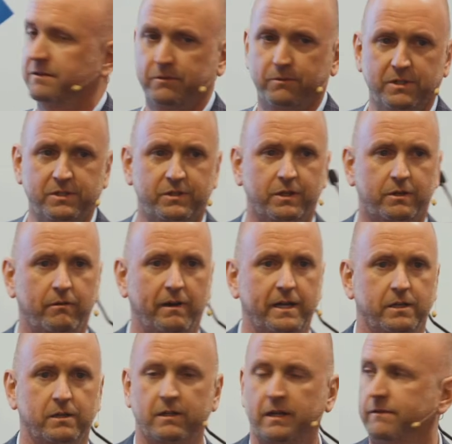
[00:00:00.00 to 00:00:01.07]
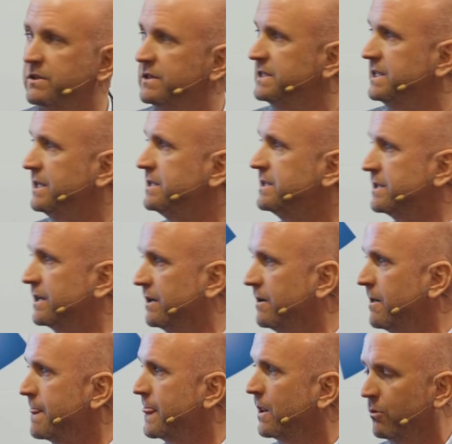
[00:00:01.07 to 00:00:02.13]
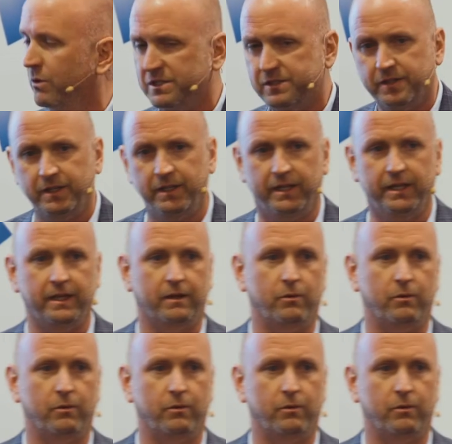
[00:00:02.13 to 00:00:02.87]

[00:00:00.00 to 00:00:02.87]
What's the granular level of detail? What's the ink?